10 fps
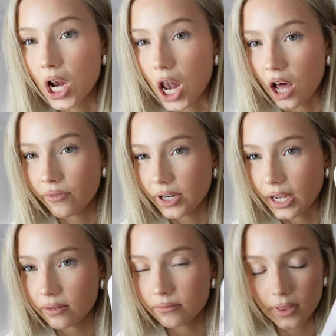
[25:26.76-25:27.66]

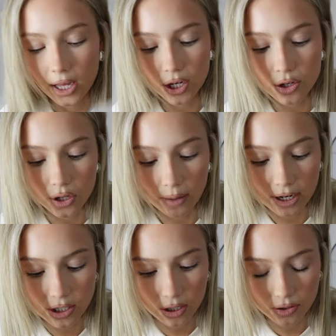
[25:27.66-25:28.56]
Lovely. Thank you so
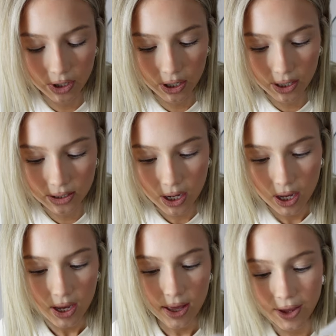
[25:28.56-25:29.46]
much. That looks really nice.
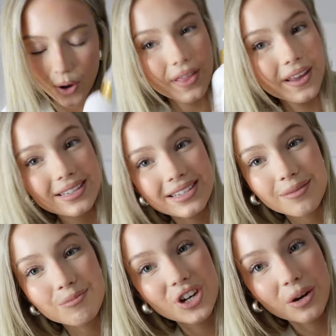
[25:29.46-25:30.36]
The only thing is it's
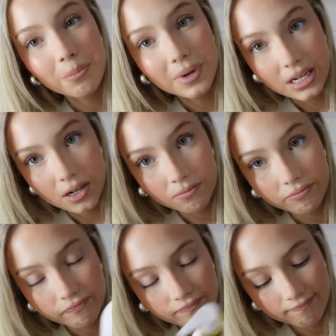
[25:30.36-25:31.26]
in the shade medium.
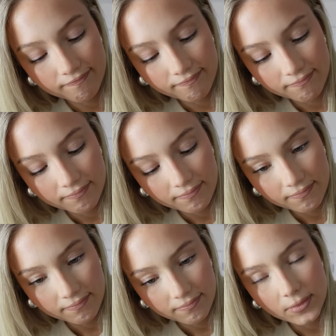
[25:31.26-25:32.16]

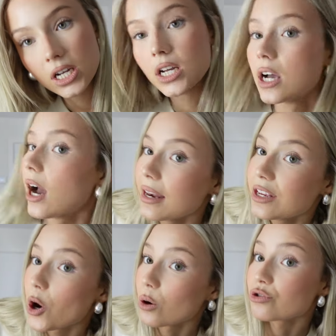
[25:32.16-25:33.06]
I
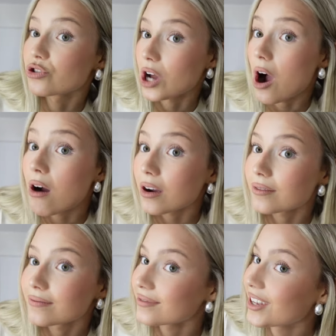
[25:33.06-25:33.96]
need ultra
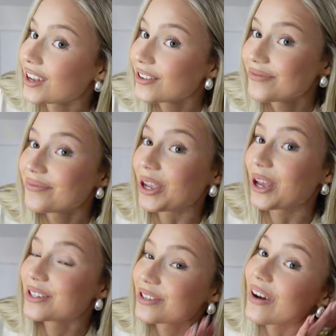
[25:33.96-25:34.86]
dark.
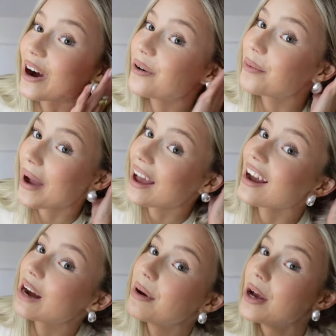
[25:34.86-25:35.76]
Because of how pale I
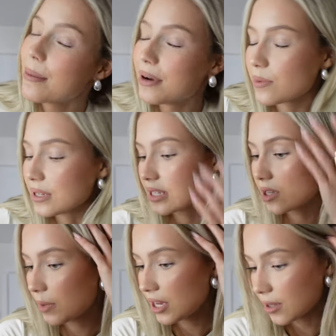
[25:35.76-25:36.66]
am. But anyways, this
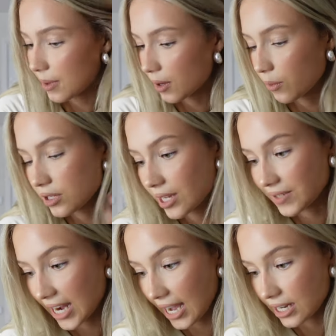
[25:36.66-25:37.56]
could be something that once I've
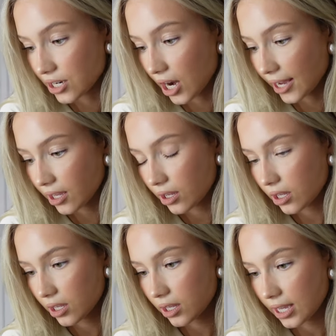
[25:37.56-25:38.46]
tanned, I like
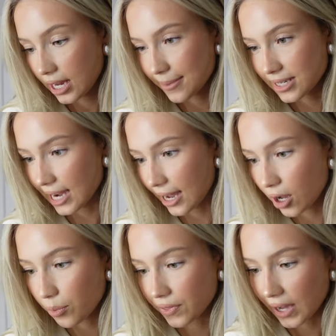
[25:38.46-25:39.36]
keep the tan
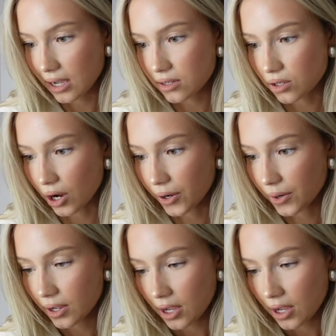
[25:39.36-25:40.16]
up with that. So